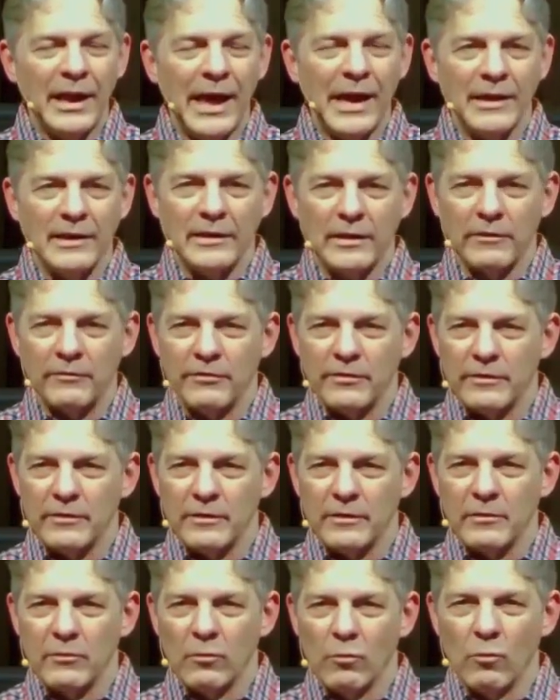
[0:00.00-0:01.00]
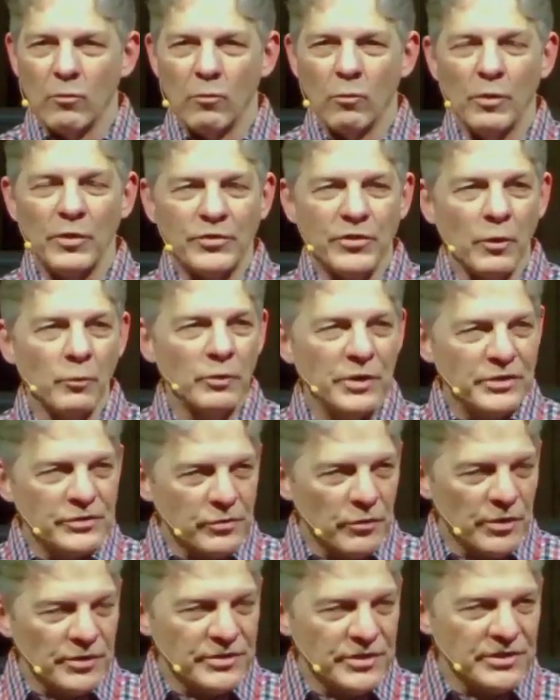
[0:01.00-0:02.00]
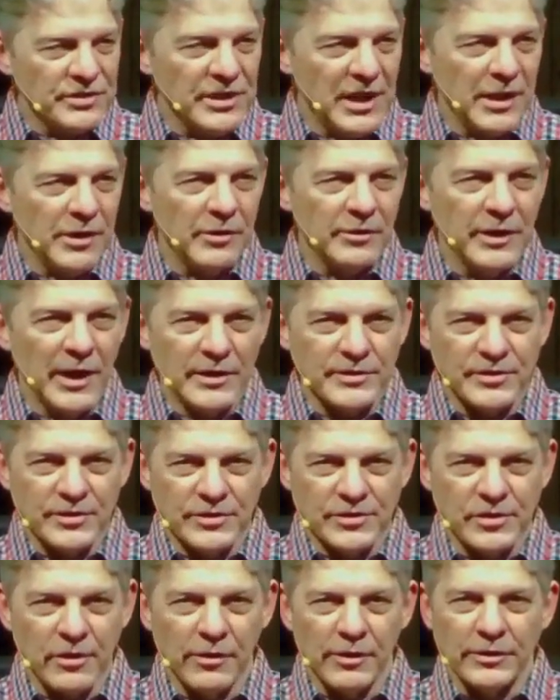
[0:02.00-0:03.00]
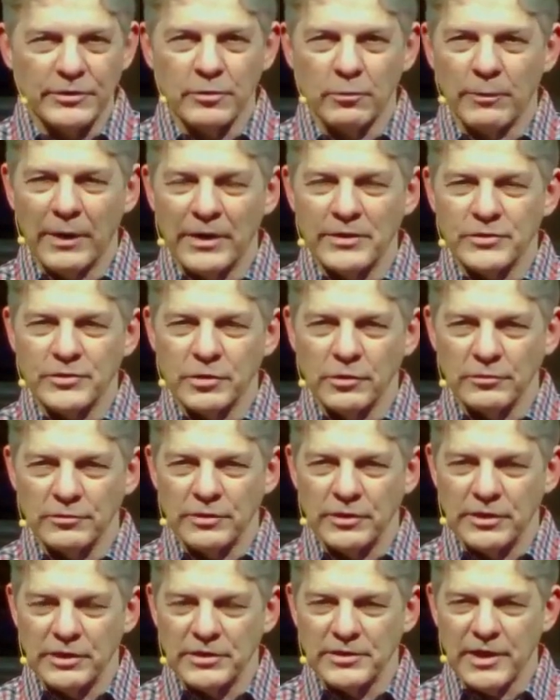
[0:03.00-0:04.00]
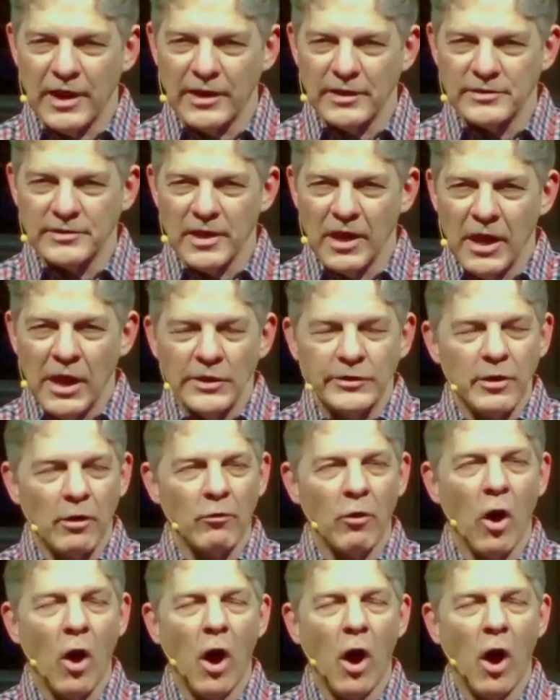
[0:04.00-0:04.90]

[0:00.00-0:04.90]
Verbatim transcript: in the negative with the resources that are necessary to raise children these days.